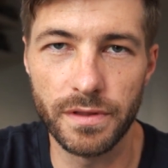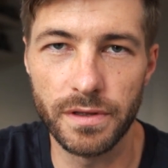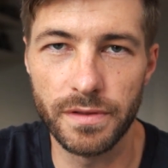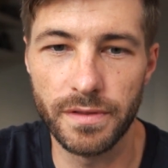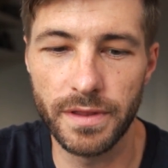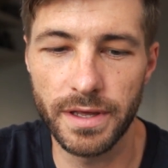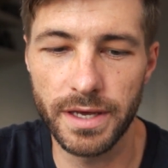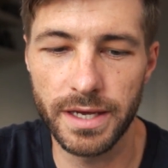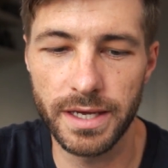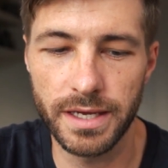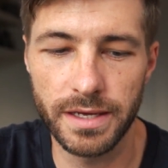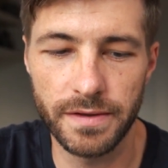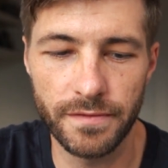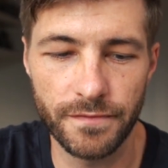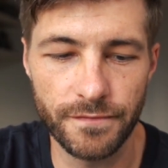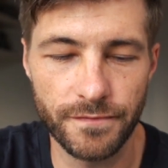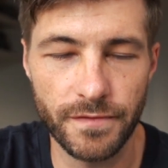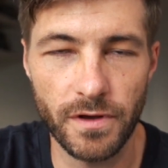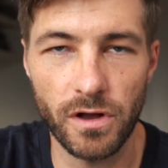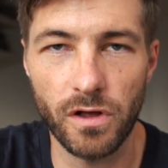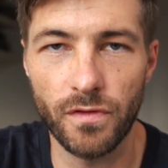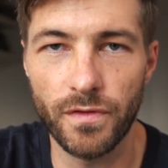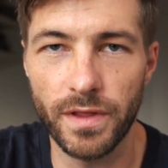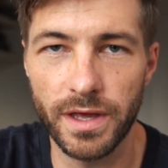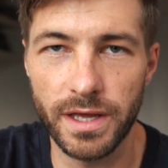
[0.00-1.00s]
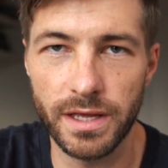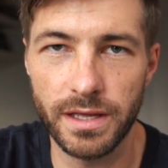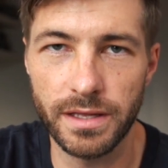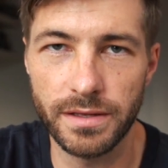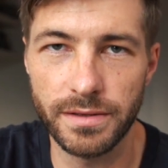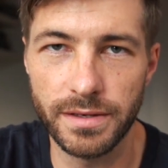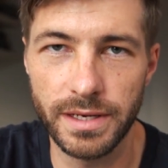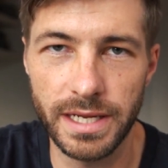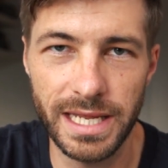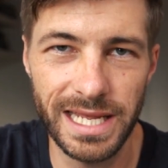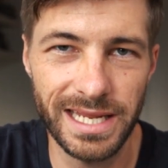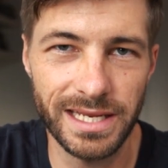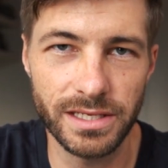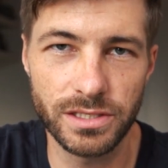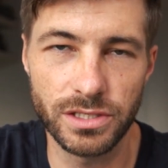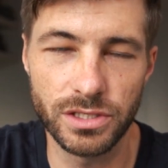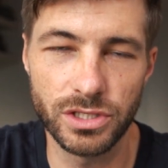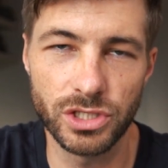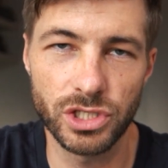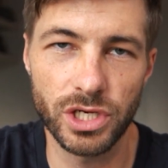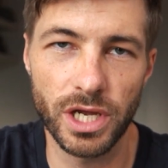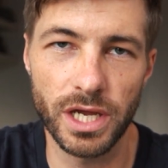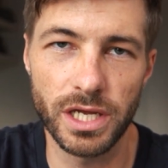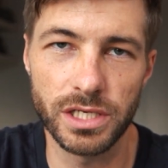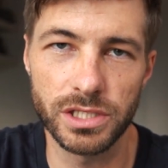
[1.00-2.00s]
that they felt they needed to
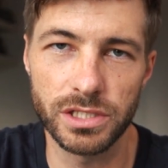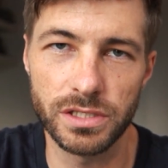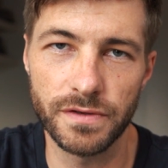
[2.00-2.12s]
change.